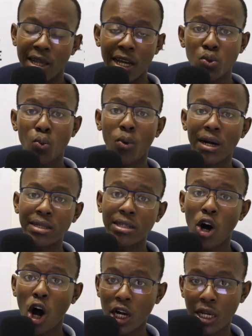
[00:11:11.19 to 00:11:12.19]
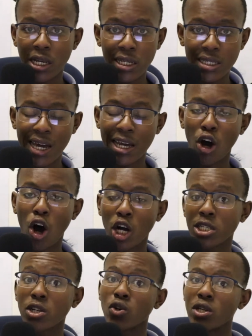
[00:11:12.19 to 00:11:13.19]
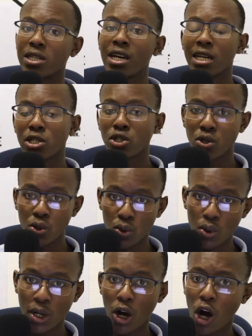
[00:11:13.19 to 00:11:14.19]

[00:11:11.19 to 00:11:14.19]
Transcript: That's what Artlist and Artgrid do.